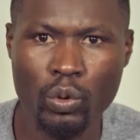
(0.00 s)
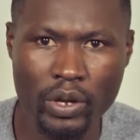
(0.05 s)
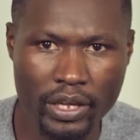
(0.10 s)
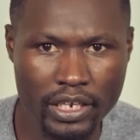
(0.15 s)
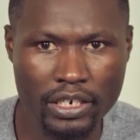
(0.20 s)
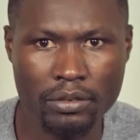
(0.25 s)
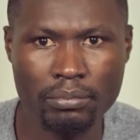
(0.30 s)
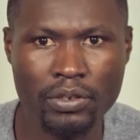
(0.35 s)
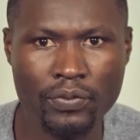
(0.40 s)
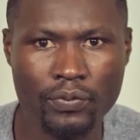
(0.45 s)

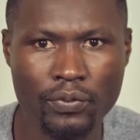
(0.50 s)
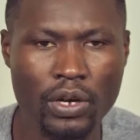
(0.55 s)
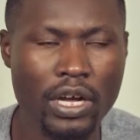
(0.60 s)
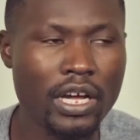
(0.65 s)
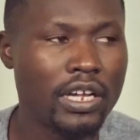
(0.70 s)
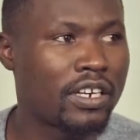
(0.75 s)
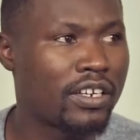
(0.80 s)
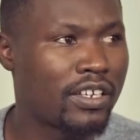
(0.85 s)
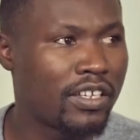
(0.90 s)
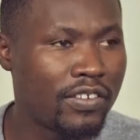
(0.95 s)
had before.
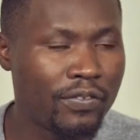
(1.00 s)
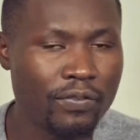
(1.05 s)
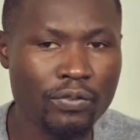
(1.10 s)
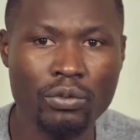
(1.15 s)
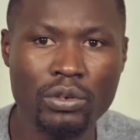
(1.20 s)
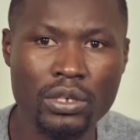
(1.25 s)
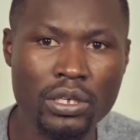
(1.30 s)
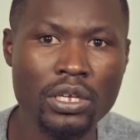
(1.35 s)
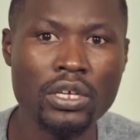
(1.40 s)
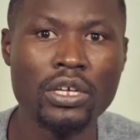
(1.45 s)
And if
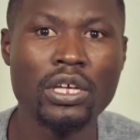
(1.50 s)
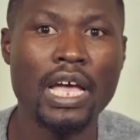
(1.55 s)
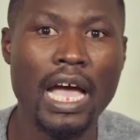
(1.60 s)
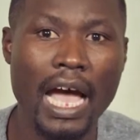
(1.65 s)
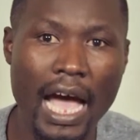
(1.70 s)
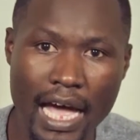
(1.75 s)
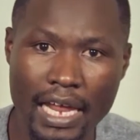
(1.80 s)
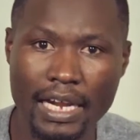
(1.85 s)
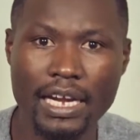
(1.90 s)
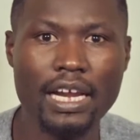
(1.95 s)
we
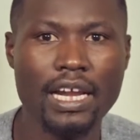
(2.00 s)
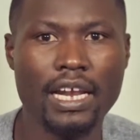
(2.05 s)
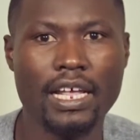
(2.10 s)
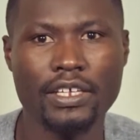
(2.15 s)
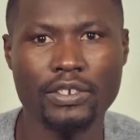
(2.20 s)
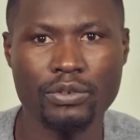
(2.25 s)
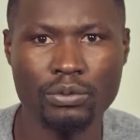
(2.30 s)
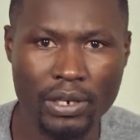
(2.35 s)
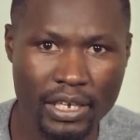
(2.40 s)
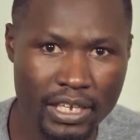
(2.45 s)

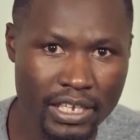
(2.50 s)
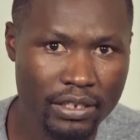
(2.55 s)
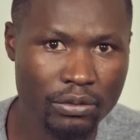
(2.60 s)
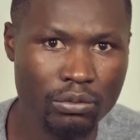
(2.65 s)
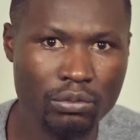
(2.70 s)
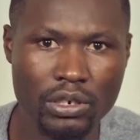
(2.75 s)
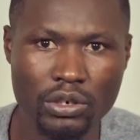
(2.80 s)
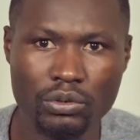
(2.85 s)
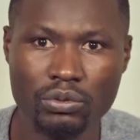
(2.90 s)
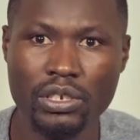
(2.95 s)
analyze
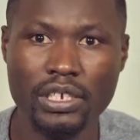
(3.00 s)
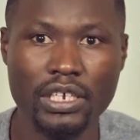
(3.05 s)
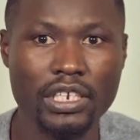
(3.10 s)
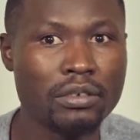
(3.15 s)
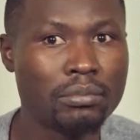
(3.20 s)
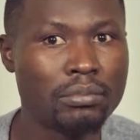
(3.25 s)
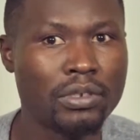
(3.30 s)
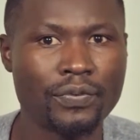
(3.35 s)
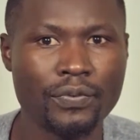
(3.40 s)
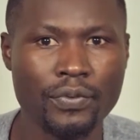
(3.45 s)
what we
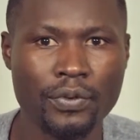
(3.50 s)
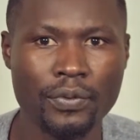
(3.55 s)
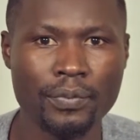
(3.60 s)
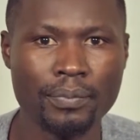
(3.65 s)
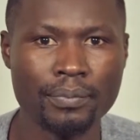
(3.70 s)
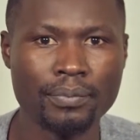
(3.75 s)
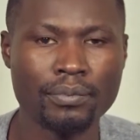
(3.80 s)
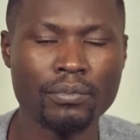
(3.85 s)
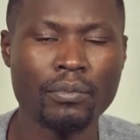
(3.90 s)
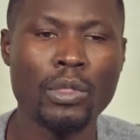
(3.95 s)
had
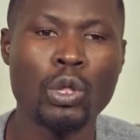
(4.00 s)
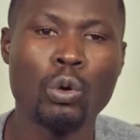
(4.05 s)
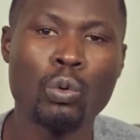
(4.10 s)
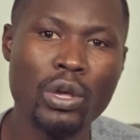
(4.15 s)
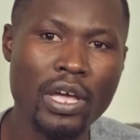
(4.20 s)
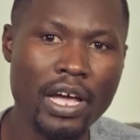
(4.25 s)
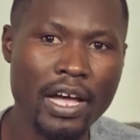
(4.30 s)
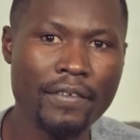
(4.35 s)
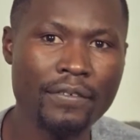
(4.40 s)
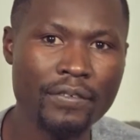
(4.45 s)
before,
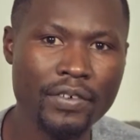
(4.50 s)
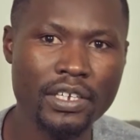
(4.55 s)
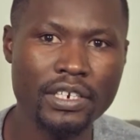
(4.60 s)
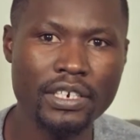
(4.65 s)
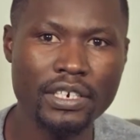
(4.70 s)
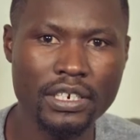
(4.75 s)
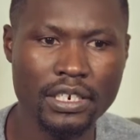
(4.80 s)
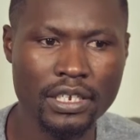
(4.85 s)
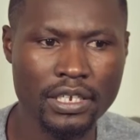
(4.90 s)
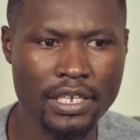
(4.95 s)
we
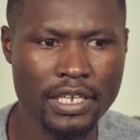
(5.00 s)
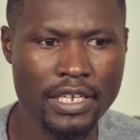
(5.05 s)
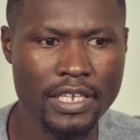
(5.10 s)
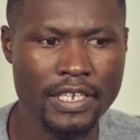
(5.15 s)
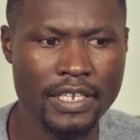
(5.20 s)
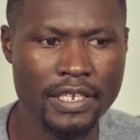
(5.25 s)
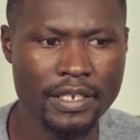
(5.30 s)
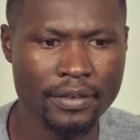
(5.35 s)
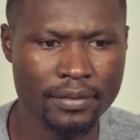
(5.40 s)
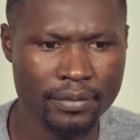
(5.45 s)
haven't
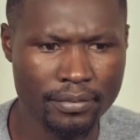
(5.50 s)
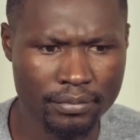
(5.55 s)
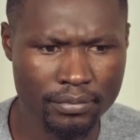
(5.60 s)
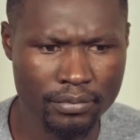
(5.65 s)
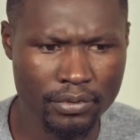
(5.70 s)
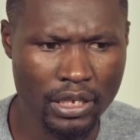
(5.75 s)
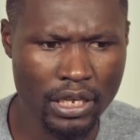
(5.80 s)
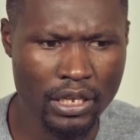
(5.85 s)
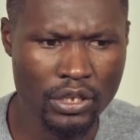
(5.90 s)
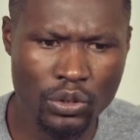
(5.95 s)

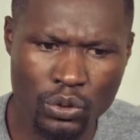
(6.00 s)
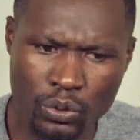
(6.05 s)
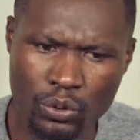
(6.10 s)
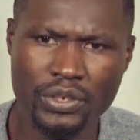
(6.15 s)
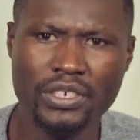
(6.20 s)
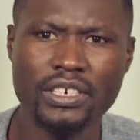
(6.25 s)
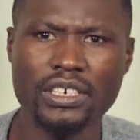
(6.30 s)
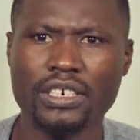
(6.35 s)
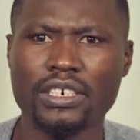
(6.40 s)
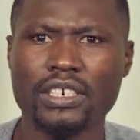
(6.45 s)

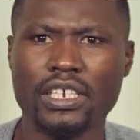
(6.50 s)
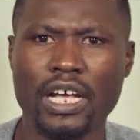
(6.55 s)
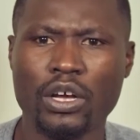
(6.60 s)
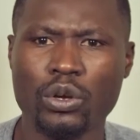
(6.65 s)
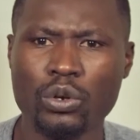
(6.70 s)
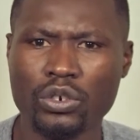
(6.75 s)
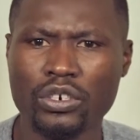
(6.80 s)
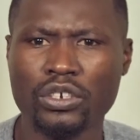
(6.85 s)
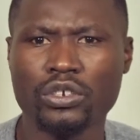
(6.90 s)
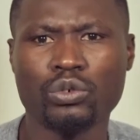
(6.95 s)
used it
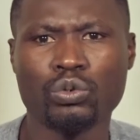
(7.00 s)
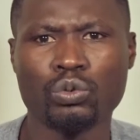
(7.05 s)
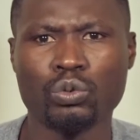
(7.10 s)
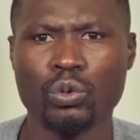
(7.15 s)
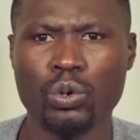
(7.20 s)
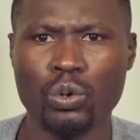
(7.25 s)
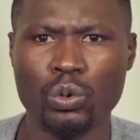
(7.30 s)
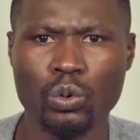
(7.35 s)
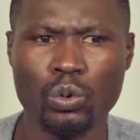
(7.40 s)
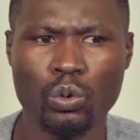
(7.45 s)
according
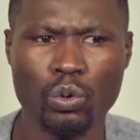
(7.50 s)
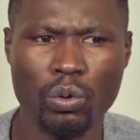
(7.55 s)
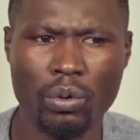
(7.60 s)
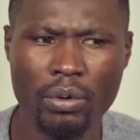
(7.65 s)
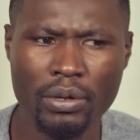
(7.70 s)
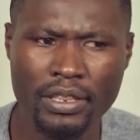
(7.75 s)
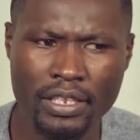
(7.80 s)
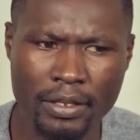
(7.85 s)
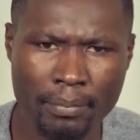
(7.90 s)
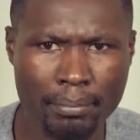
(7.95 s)
to
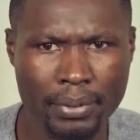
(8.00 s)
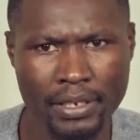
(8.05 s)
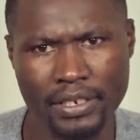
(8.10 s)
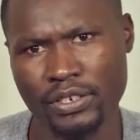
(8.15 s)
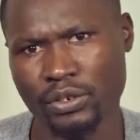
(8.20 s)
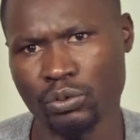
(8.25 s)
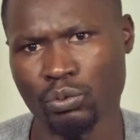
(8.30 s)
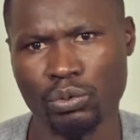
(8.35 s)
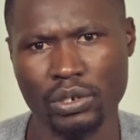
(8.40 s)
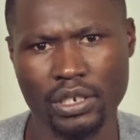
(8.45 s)
the
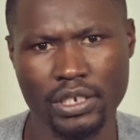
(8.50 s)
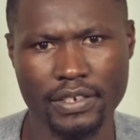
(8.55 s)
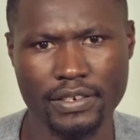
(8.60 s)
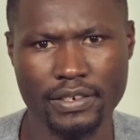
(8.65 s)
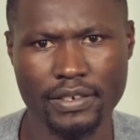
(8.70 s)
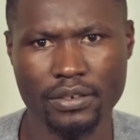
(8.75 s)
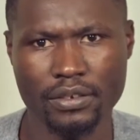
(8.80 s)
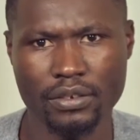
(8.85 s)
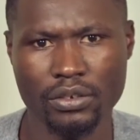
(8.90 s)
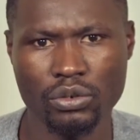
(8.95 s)
best
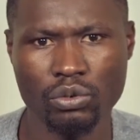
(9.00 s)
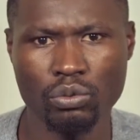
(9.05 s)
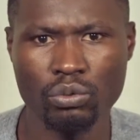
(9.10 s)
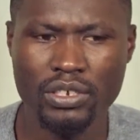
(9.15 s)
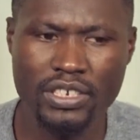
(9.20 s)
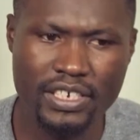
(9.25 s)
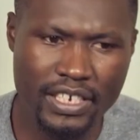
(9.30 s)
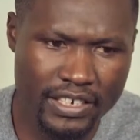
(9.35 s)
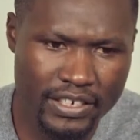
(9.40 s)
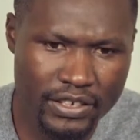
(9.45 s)
ways.
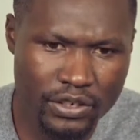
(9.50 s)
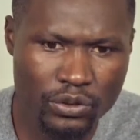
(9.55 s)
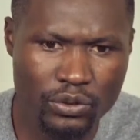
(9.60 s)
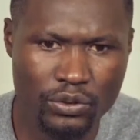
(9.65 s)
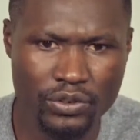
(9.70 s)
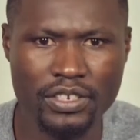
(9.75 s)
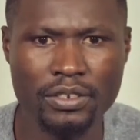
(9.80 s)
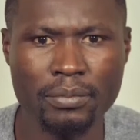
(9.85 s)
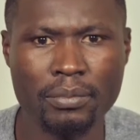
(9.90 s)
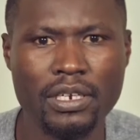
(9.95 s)
We just
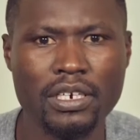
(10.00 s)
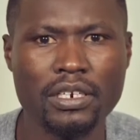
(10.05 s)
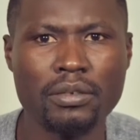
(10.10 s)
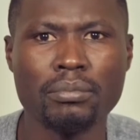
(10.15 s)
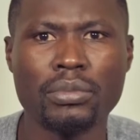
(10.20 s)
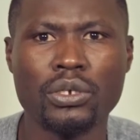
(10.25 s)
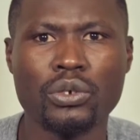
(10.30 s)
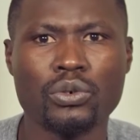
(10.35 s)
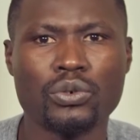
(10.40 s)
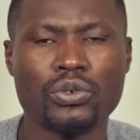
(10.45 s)
use the money
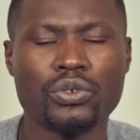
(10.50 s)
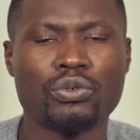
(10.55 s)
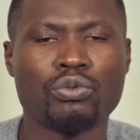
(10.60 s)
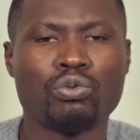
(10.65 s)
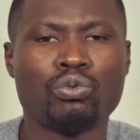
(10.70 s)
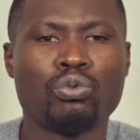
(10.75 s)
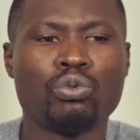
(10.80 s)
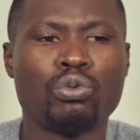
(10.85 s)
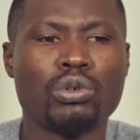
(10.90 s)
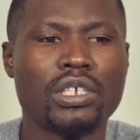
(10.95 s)
because
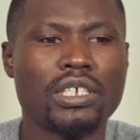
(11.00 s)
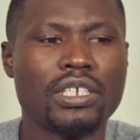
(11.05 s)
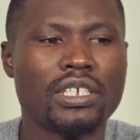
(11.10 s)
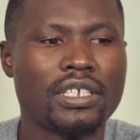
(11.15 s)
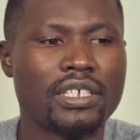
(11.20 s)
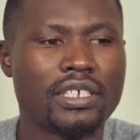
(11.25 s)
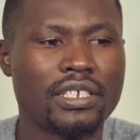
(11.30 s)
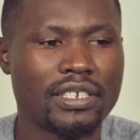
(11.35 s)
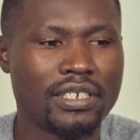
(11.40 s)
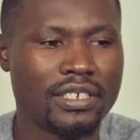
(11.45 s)

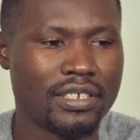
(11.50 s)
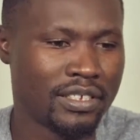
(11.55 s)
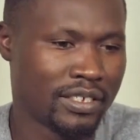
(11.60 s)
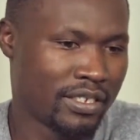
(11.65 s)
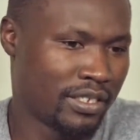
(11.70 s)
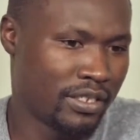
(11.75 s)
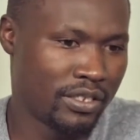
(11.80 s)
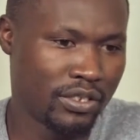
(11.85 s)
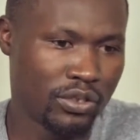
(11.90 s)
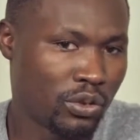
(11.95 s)
we
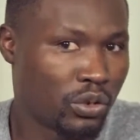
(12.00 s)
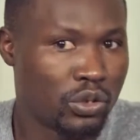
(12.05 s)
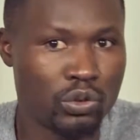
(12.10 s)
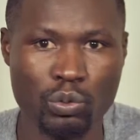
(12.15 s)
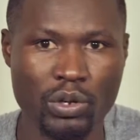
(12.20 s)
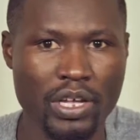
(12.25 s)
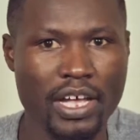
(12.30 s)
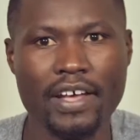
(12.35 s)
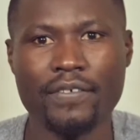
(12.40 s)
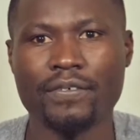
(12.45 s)
thought
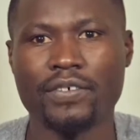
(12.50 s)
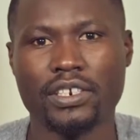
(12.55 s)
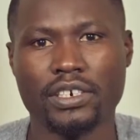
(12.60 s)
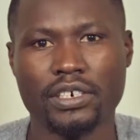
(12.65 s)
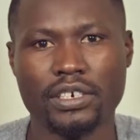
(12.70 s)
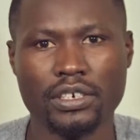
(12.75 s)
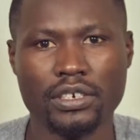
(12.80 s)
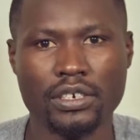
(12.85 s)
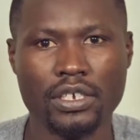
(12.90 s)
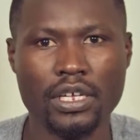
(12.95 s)
we have
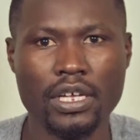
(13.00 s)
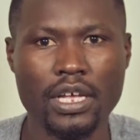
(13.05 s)
it.